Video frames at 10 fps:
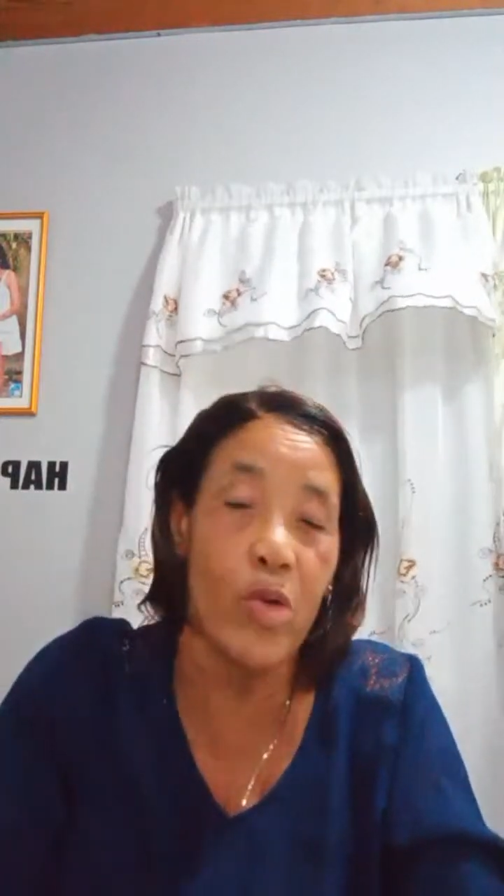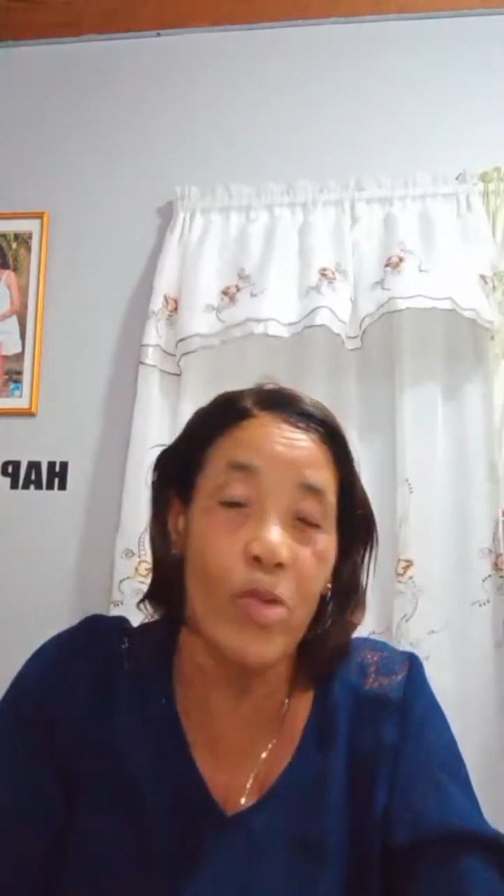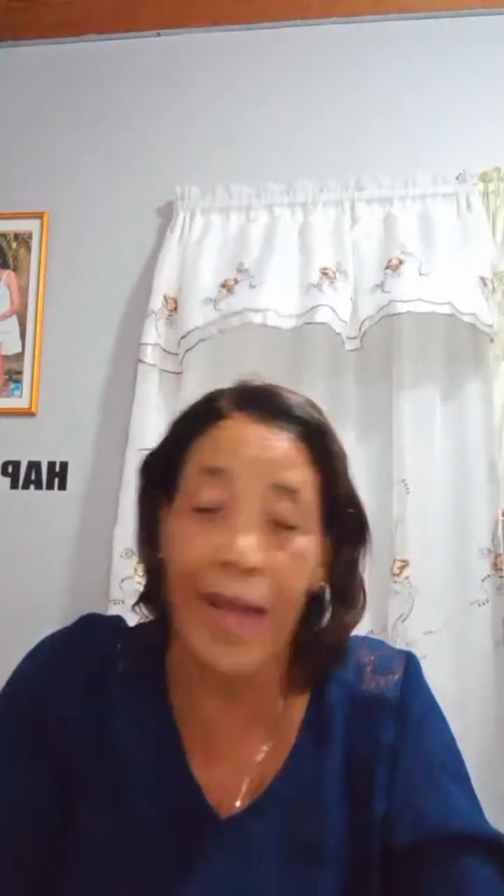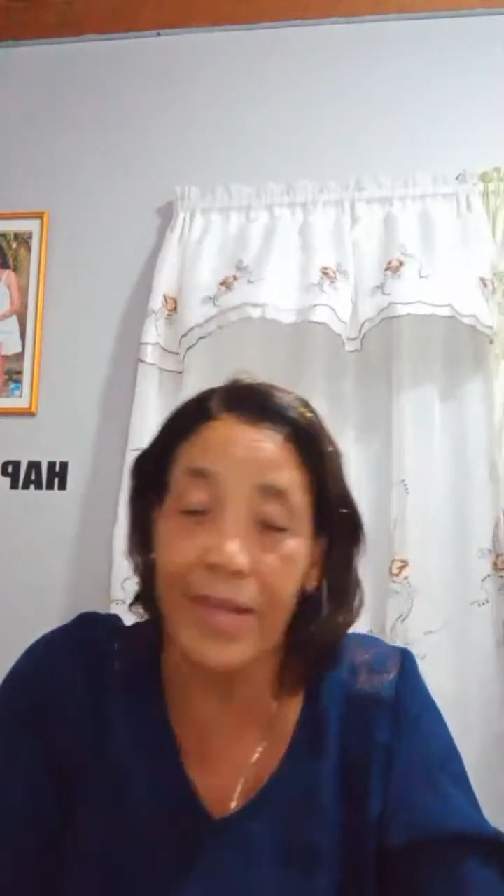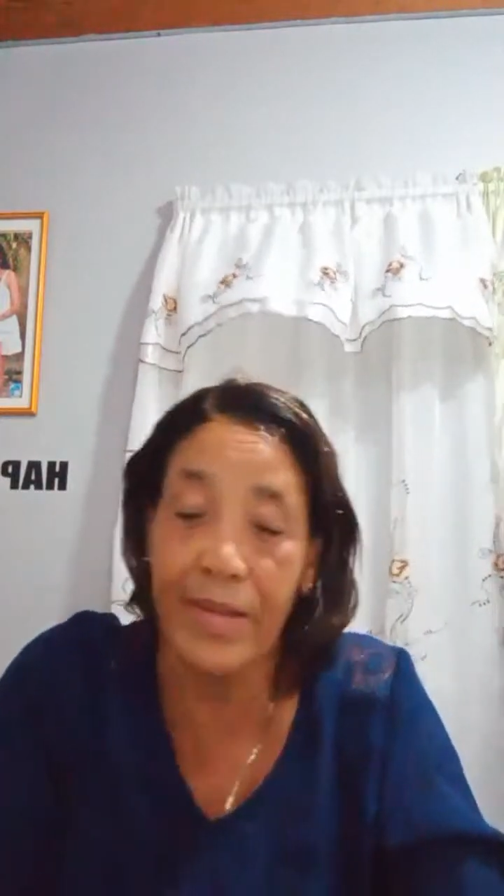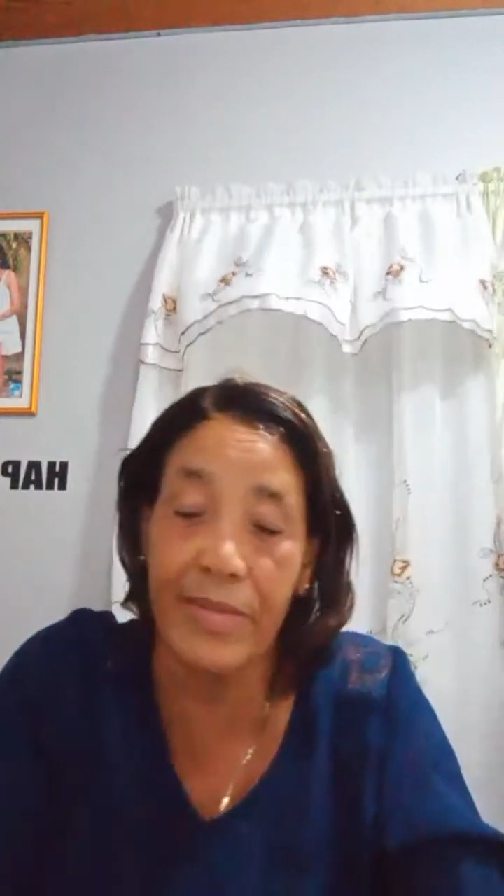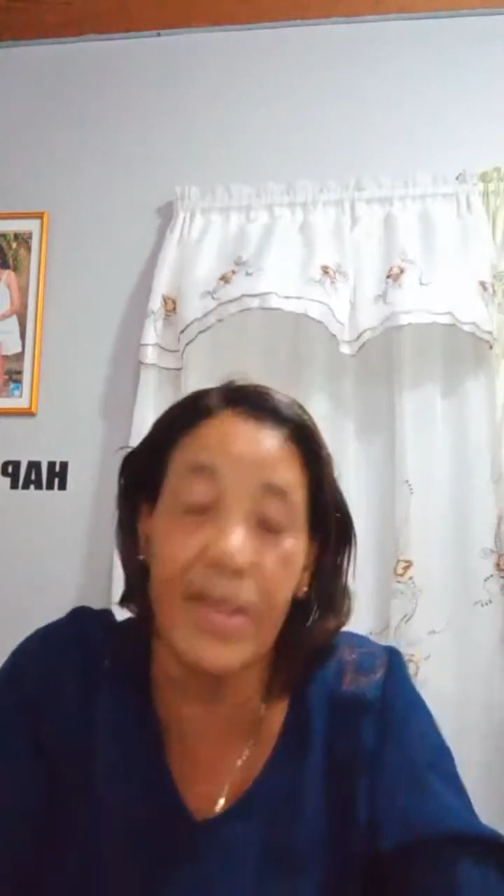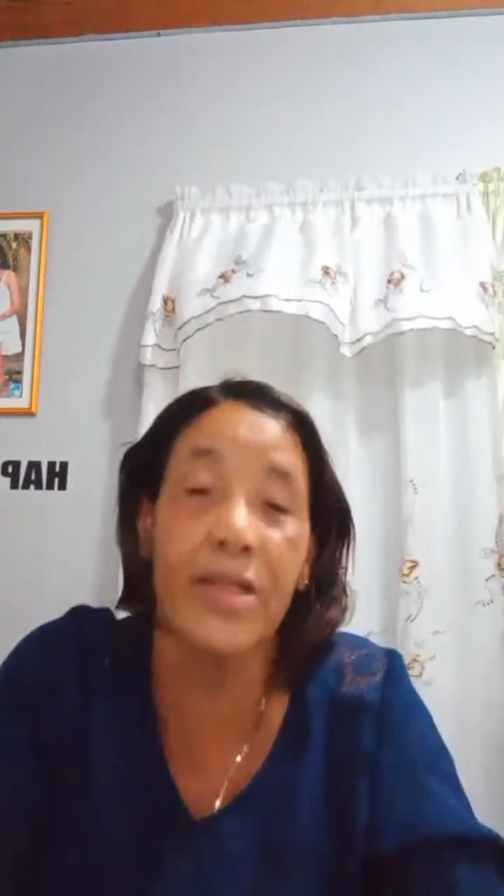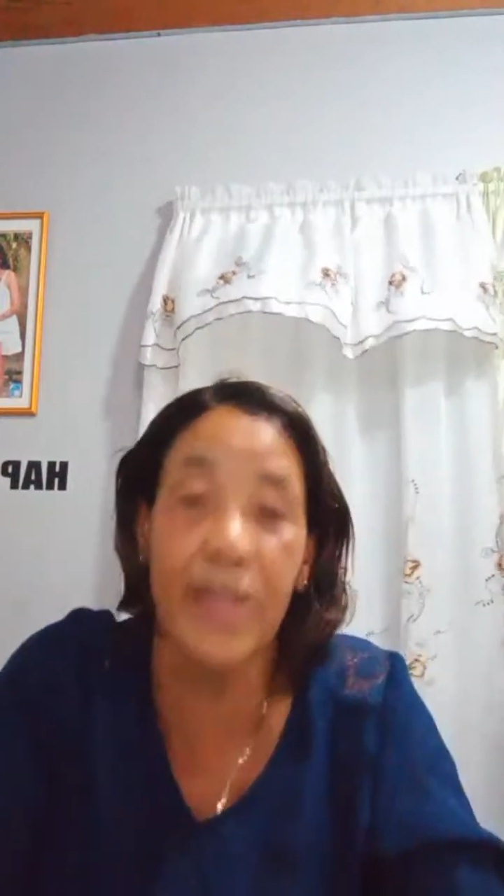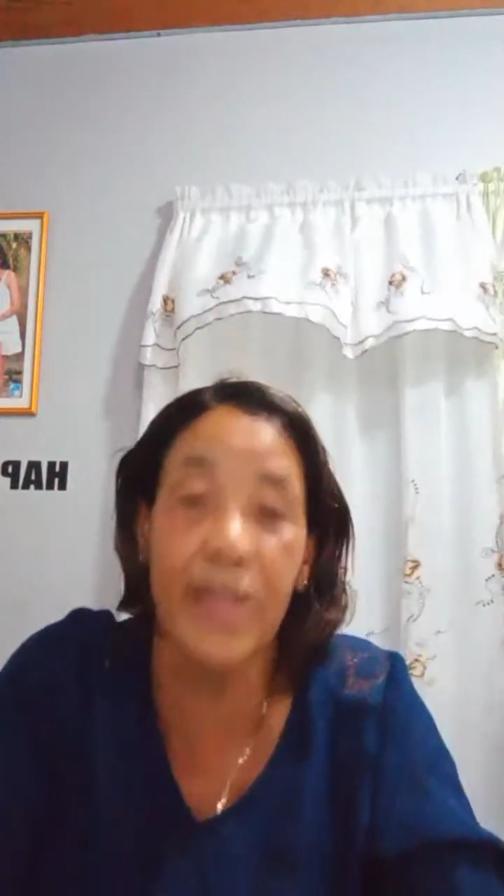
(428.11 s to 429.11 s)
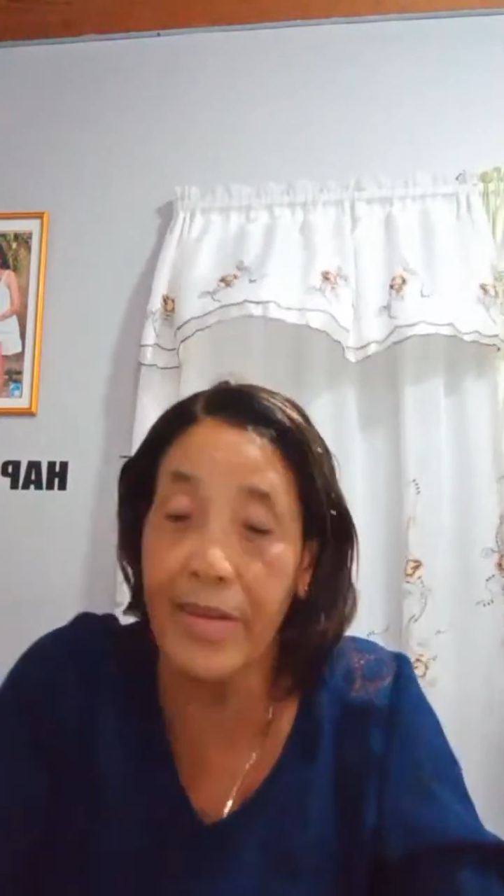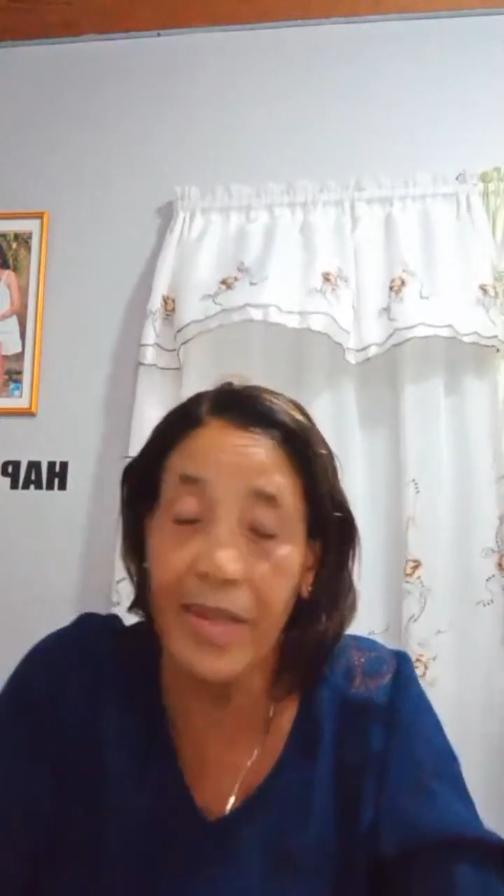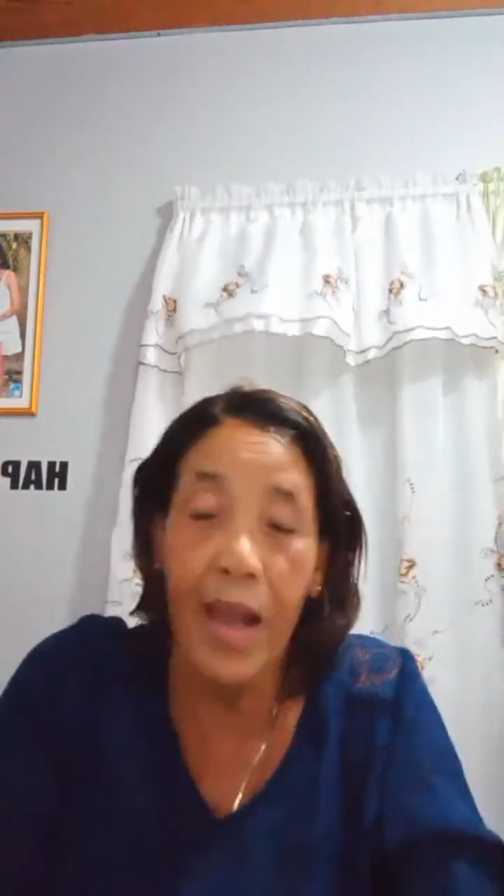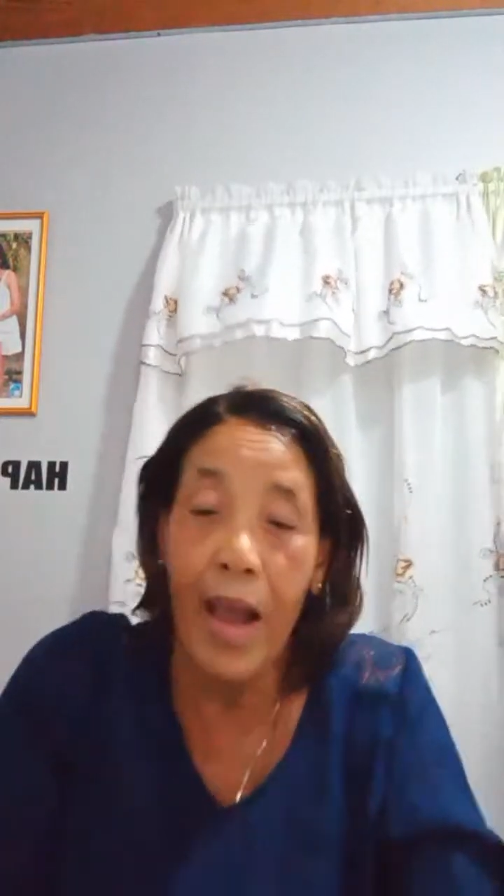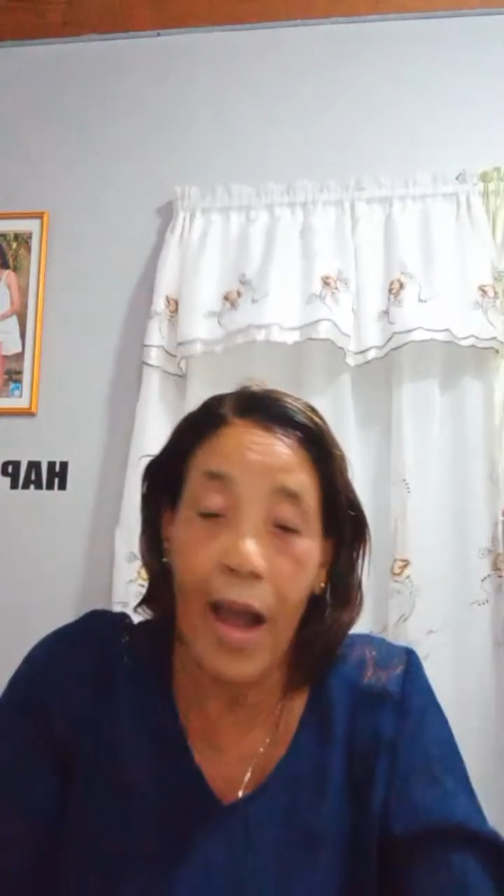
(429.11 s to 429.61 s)
United Nations
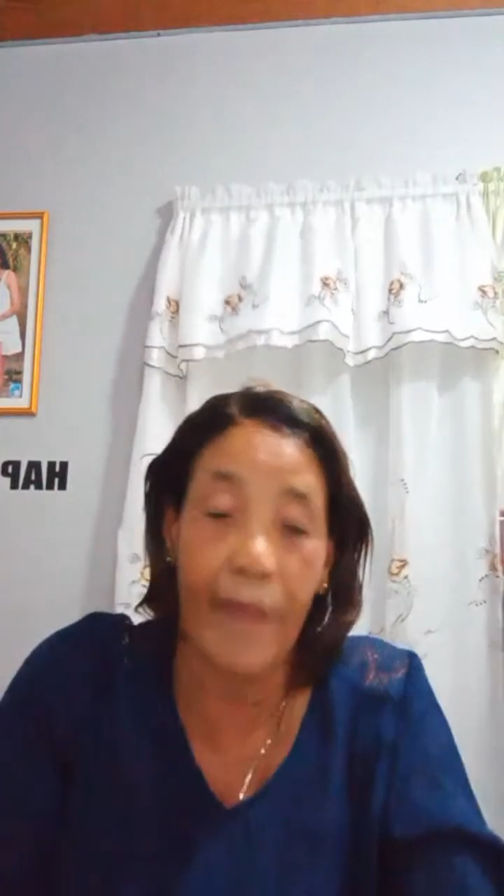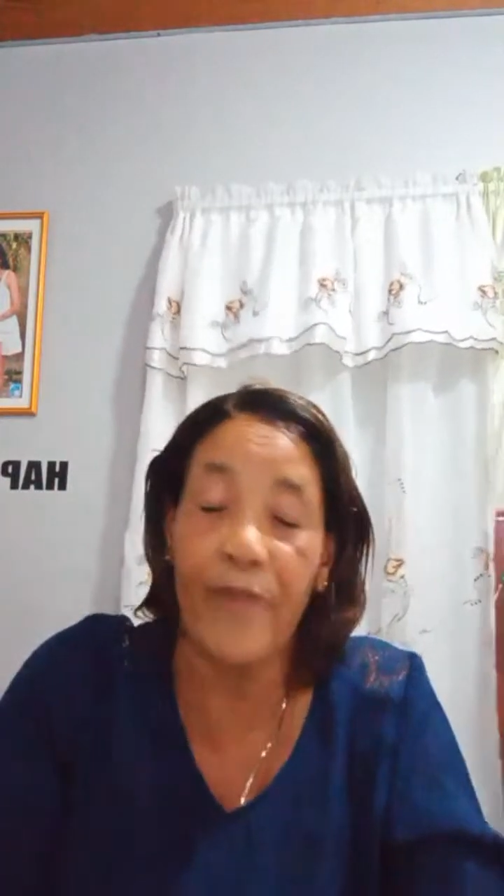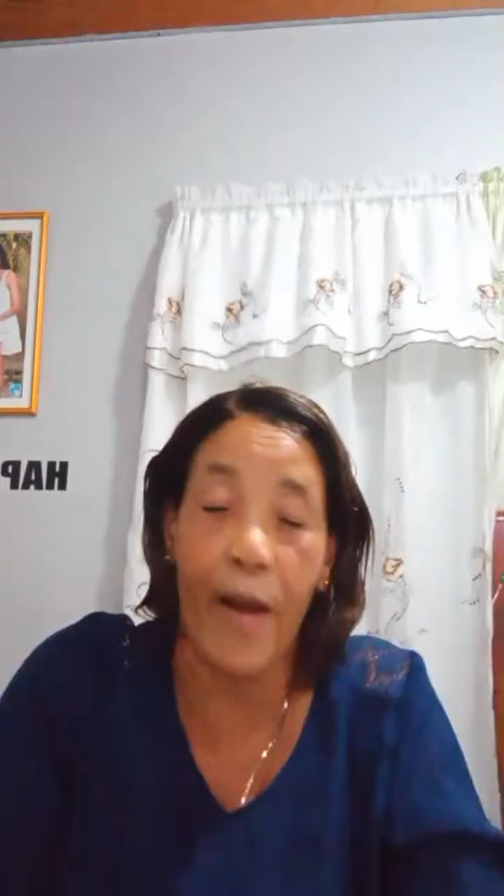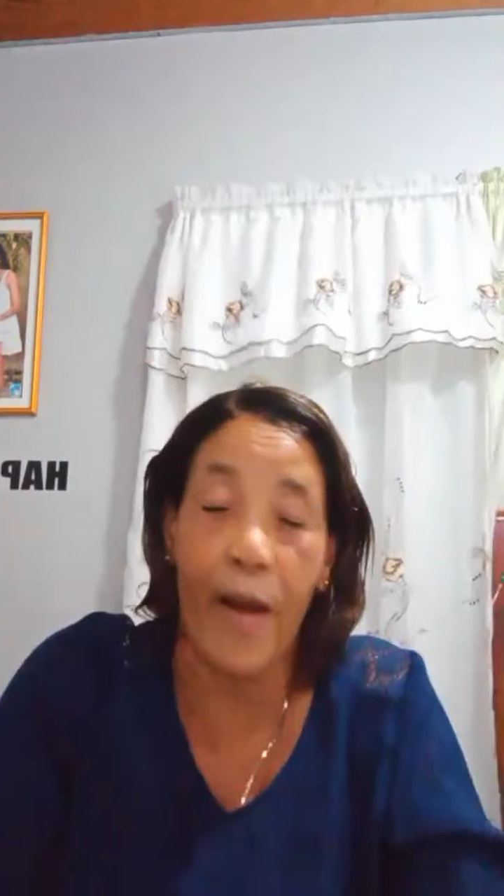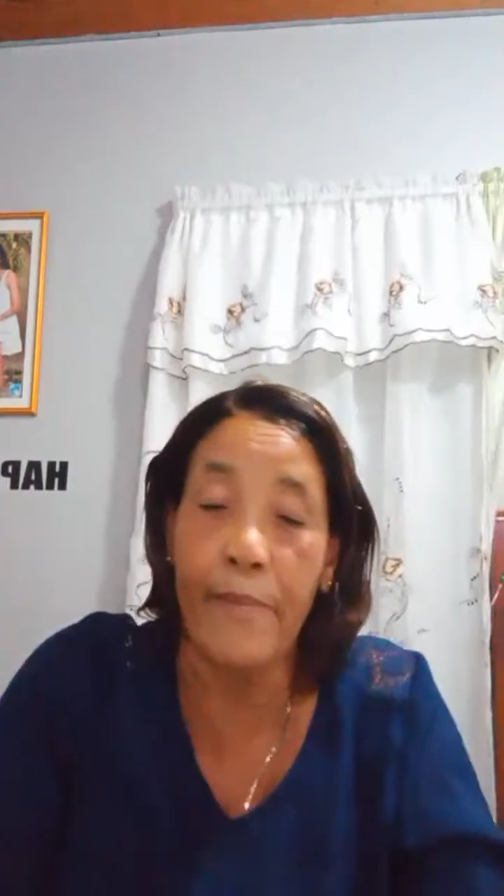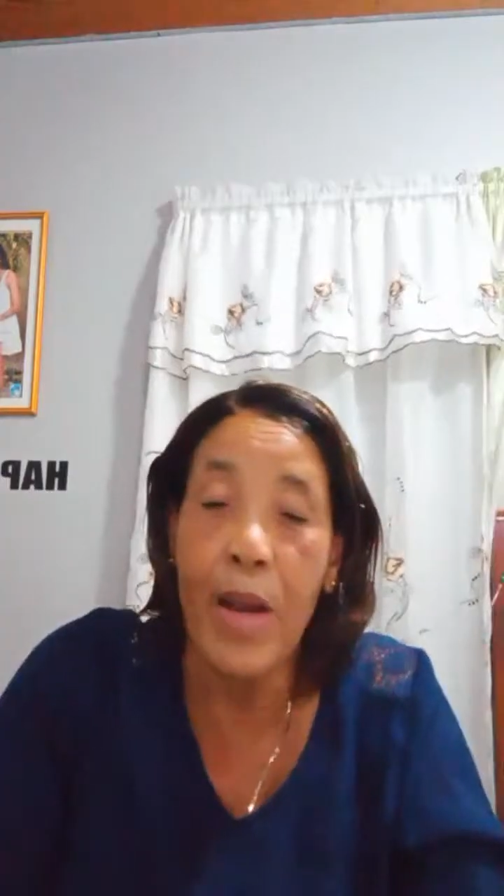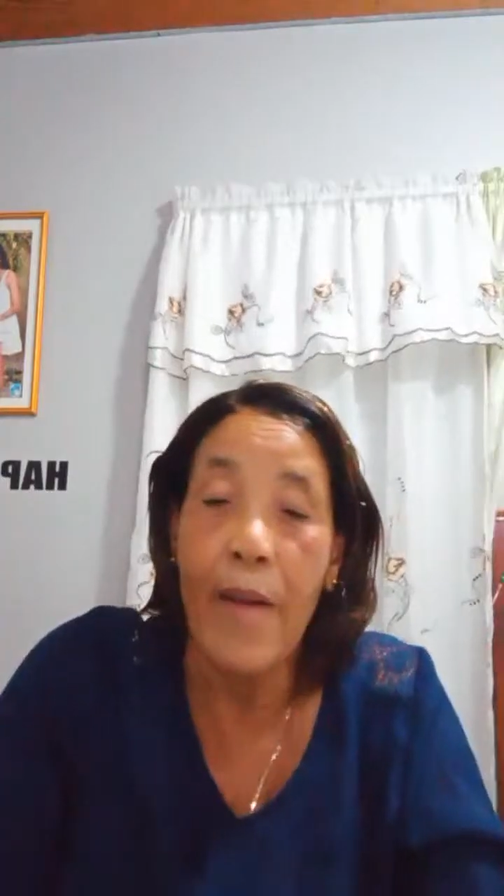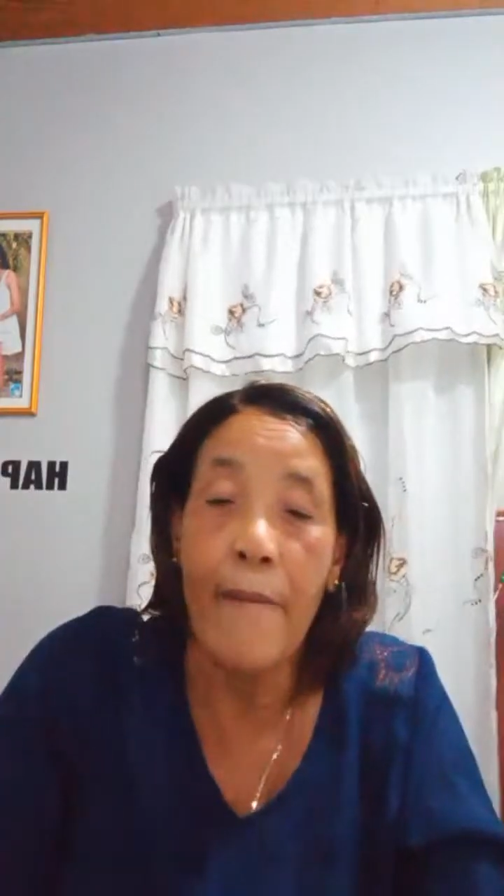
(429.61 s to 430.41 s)
and from